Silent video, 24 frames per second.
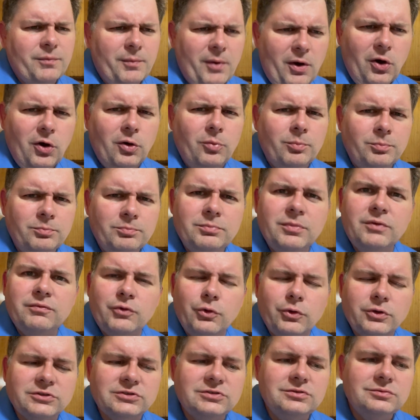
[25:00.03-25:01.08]
home, of
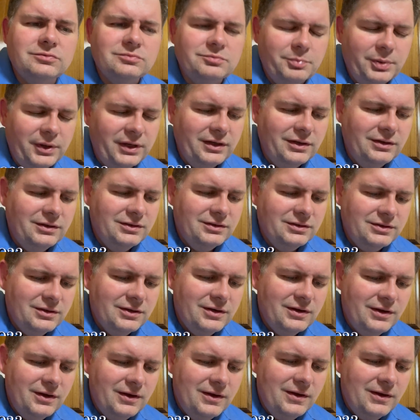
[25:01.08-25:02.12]
course, but
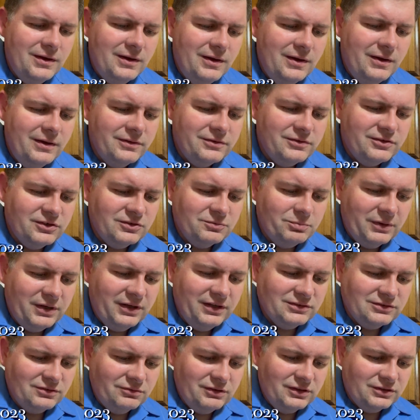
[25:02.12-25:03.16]
just
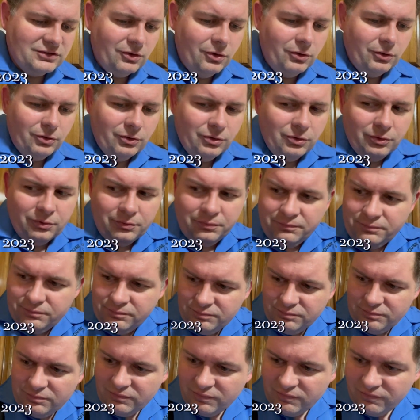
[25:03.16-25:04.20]
because of this whole
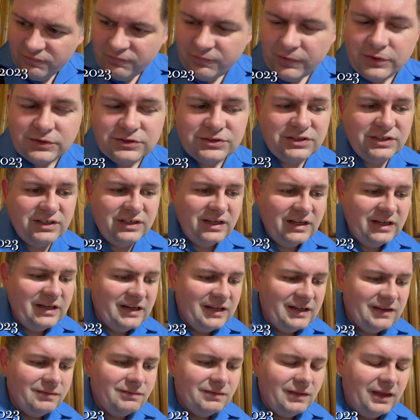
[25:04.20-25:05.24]
first
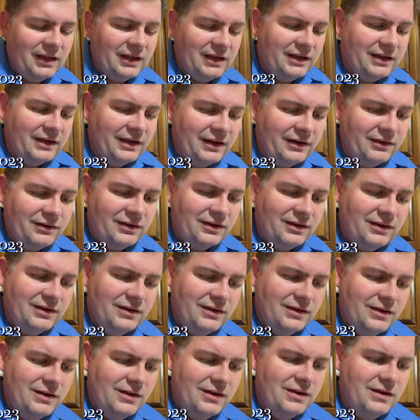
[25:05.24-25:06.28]
eating thing and
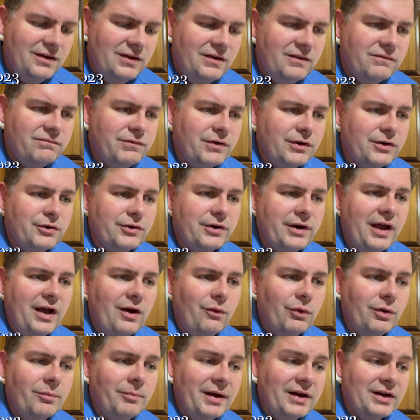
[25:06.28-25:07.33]
figuring
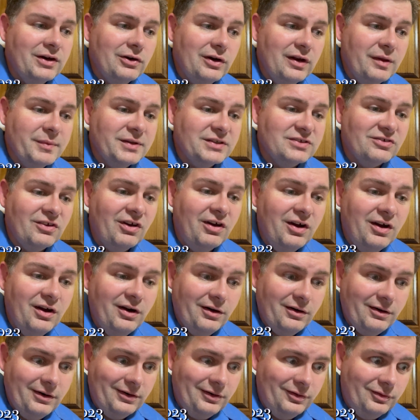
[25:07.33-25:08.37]
out what my new limits
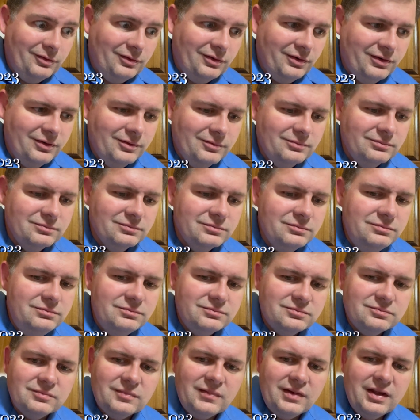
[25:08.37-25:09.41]
are and
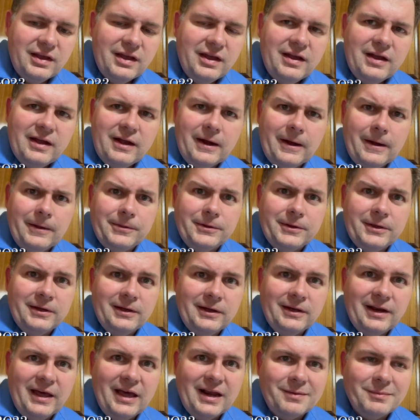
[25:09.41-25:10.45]
how the
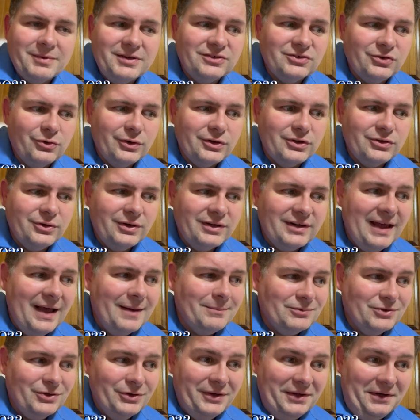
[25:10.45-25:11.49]
anatomy is going to
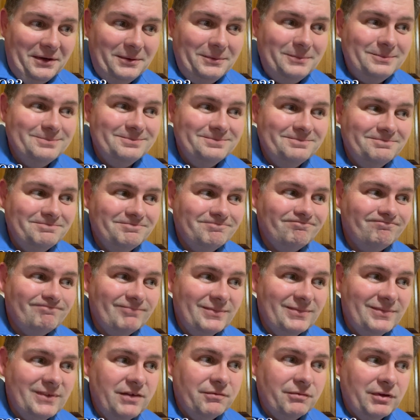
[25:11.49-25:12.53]
adapt to it,
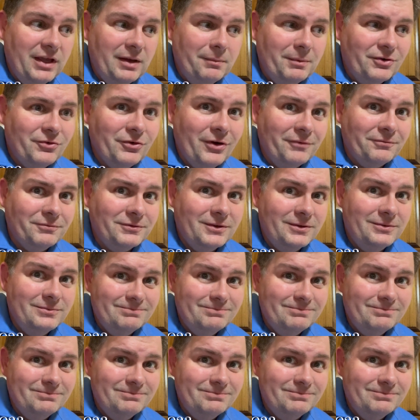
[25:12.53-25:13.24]
if you get my drift.